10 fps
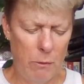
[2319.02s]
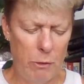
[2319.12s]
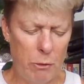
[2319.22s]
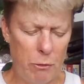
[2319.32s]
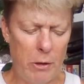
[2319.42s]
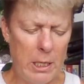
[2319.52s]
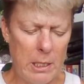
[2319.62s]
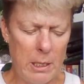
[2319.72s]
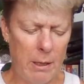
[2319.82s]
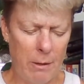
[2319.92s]
Feel free
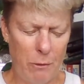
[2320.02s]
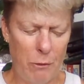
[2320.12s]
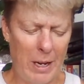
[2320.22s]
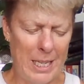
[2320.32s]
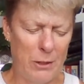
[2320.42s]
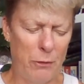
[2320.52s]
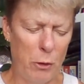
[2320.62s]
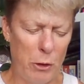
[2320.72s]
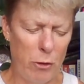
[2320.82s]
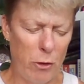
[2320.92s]
to fast
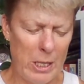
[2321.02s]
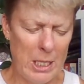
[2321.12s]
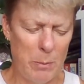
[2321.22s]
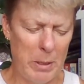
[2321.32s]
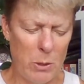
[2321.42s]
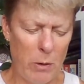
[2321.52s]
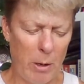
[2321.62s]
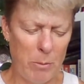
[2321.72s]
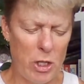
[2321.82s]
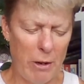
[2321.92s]
forward through these bits
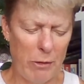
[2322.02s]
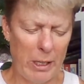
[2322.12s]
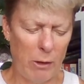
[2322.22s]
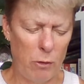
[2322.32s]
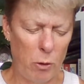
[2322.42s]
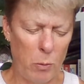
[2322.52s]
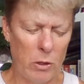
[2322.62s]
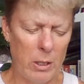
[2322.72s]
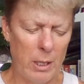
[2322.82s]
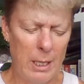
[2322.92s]
where I'm shuffling if you
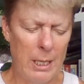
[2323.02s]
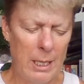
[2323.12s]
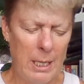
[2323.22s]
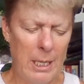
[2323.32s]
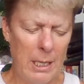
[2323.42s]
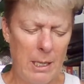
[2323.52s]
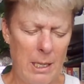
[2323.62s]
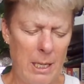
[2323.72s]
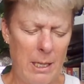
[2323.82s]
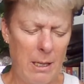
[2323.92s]
want.
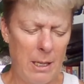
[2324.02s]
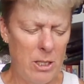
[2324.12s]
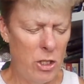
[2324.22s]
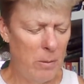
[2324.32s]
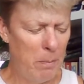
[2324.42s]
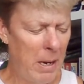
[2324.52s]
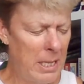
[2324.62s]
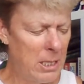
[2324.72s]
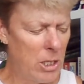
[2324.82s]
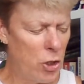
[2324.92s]
It's
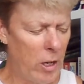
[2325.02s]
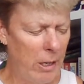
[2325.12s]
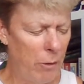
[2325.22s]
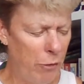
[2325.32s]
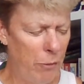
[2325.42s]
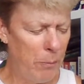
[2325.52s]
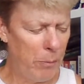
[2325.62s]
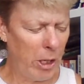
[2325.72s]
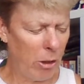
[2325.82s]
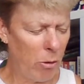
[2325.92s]
Maighstir trying to f
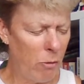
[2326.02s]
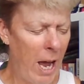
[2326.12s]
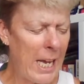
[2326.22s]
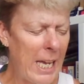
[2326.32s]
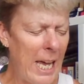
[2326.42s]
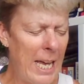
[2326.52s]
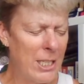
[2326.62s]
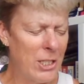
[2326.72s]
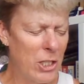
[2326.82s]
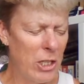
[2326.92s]
bring the right
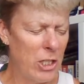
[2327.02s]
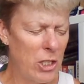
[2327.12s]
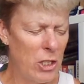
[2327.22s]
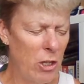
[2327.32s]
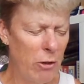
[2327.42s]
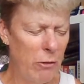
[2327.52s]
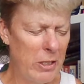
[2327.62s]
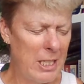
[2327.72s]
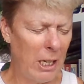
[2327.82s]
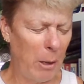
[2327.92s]
card to the
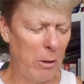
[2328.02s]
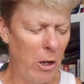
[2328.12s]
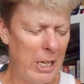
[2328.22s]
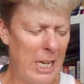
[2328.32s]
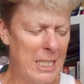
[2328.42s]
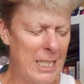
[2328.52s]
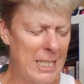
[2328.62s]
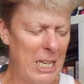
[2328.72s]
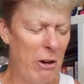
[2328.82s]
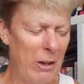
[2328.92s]
surface, and I'm not
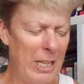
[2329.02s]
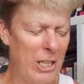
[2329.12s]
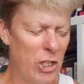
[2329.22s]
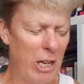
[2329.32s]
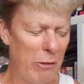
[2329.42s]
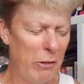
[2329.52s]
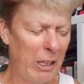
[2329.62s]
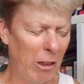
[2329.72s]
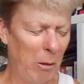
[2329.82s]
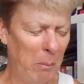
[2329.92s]
necessarily
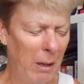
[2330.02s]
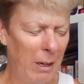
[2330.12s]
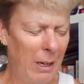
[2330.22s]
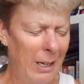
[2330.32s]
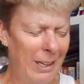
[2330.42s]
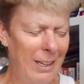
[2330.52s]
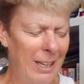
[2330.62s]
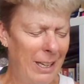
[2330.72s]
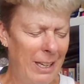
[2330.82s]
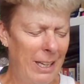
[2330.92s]
shuffling them.
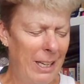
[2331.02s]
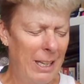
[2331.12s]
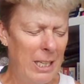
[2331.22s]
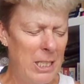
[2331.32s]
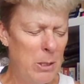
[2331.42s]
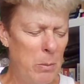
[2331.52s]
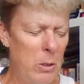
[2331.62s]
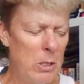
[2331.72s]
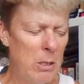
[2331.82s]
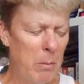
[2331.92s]
Is
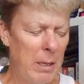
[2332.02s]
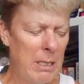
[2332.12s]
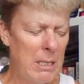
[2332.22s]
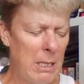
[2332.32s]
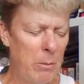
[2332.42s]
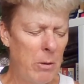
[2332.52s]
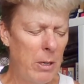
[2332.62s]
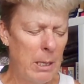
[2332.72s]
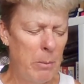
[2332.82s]
Putin being deliberately